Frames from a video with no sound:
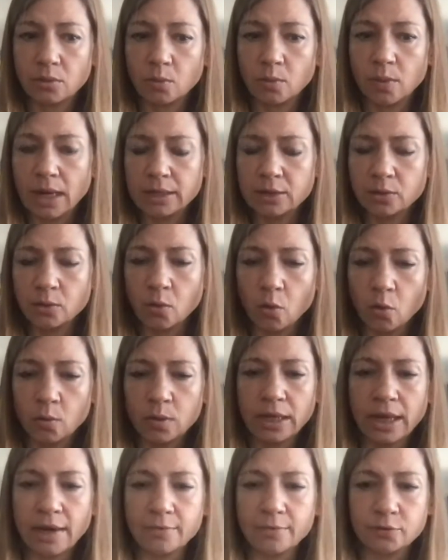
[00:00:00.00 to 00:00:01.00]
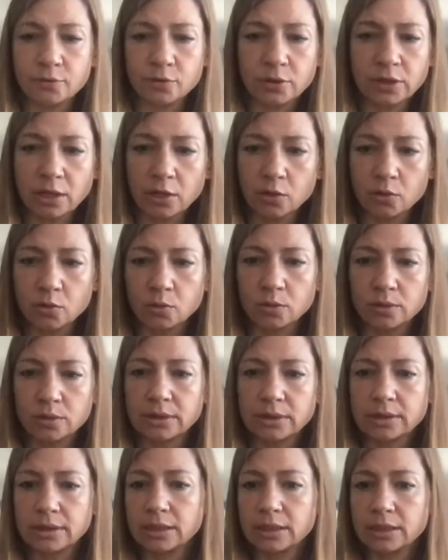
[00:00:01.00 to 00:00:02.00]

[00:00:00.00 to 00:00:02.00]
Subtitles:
what all we have to include,